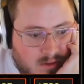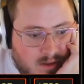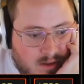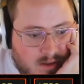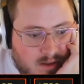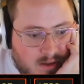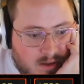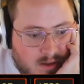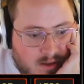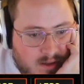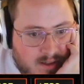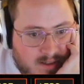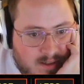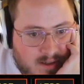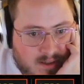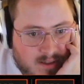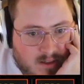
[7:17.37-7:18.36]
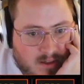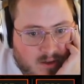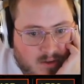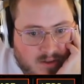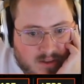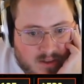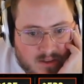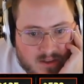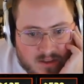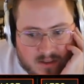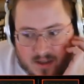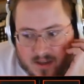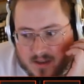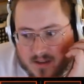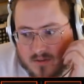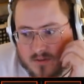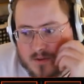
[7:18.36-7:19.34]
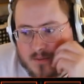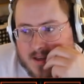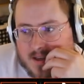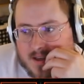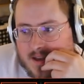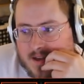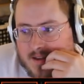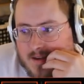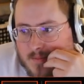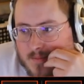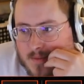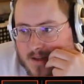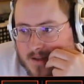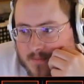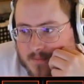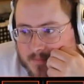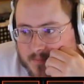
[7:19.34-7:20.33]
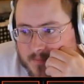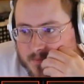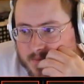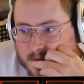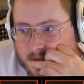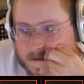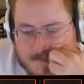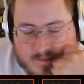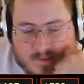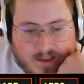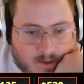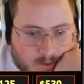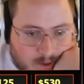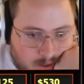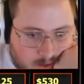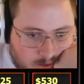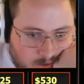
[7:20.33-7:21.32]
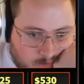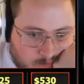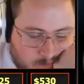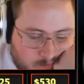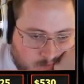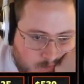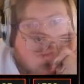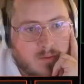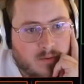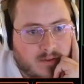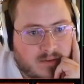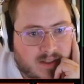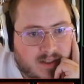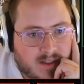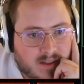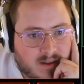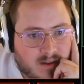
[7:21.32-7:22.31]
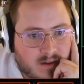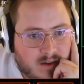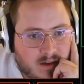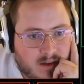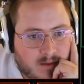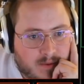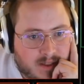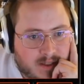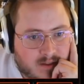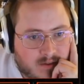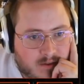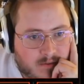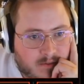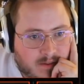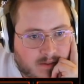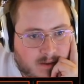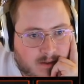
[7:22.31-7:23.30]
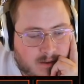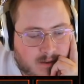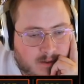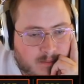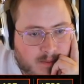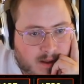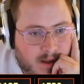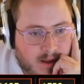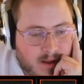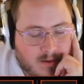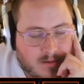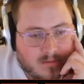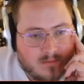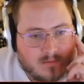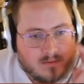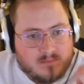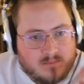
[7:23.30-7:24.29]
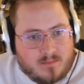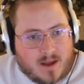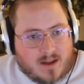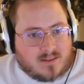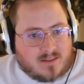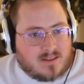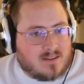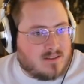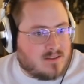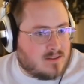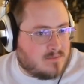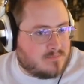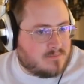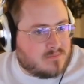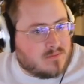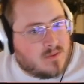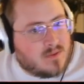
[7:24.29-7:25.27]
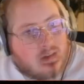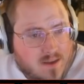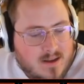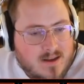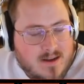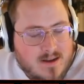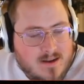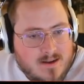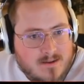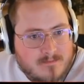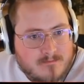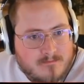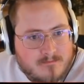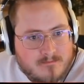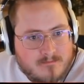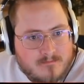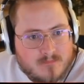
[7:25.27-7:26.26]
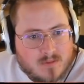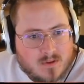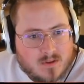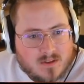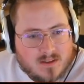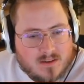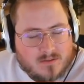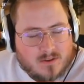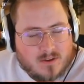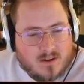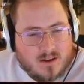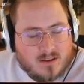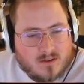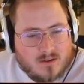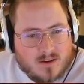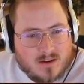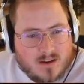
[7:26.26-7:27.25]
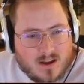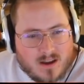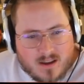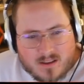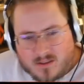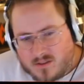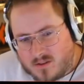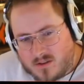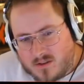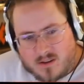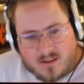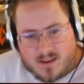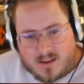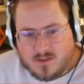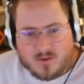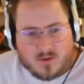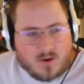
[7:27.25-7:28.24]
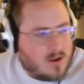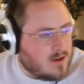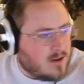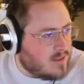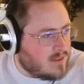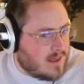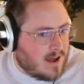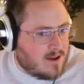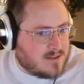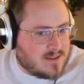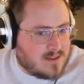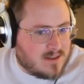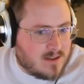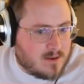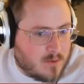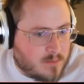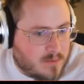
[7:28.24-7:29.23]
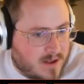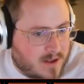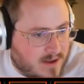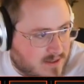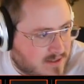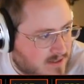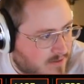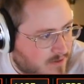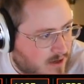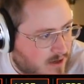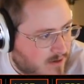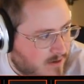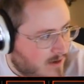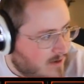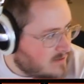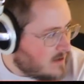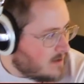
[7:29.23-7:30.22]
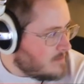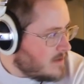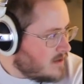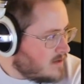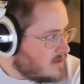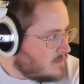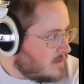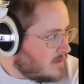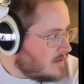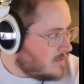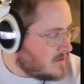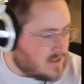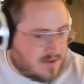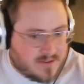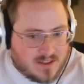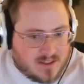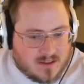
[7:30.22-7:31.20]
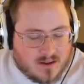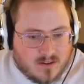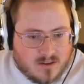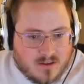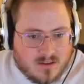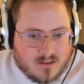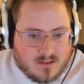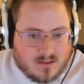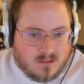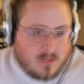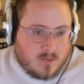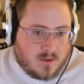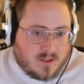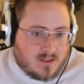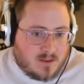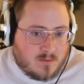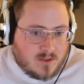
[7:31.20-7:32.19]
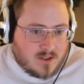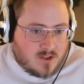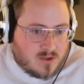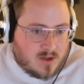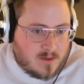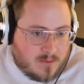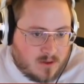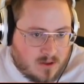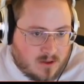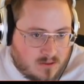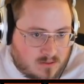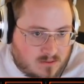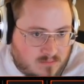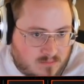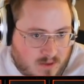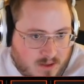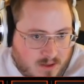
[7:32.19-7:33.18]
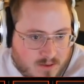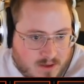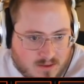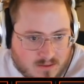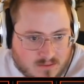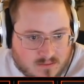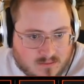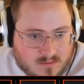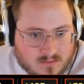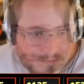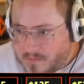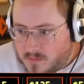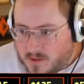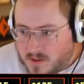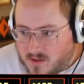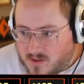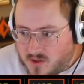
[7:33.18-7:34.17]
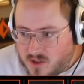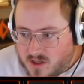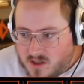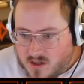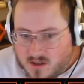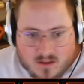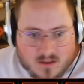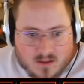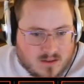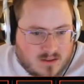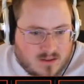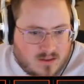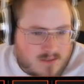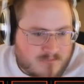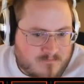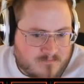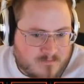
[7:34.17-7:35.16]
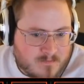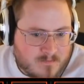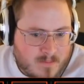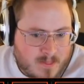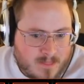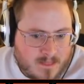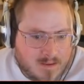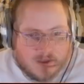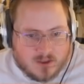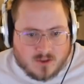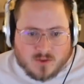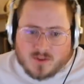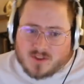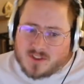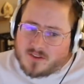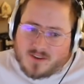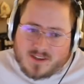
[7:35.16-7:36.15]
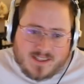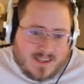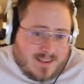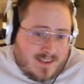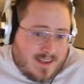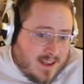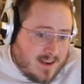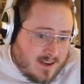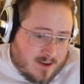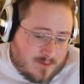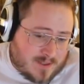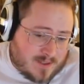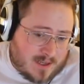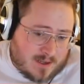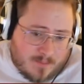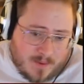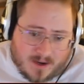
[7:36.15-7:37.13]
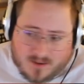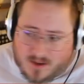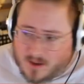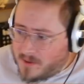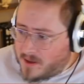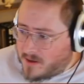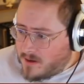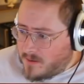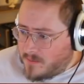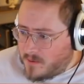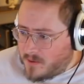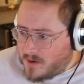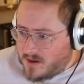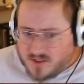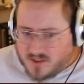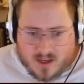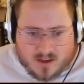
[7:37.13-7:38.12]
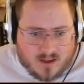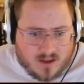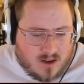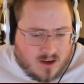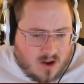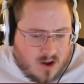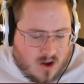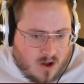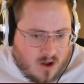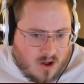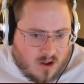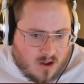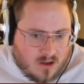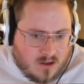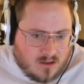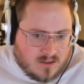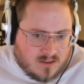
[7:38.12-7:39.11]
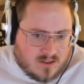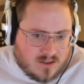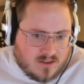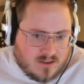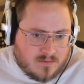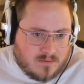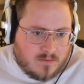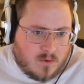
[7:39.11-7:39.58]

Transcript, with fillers: Uh, ace eight is close to just like a three bet get in, but anyways. We have six thirty plus three fifteen in, in bounties. Um, seven thirty, eight thirty, nine thirty. Yeah, so call it a thousand, and then we're playing a seven hundred heads up match. Playing for seventeen hundred, which is almost triple, by the way. Which is pretty legit. Close to a check raise again here with second pair top kicker, but we're going to check call. Turns of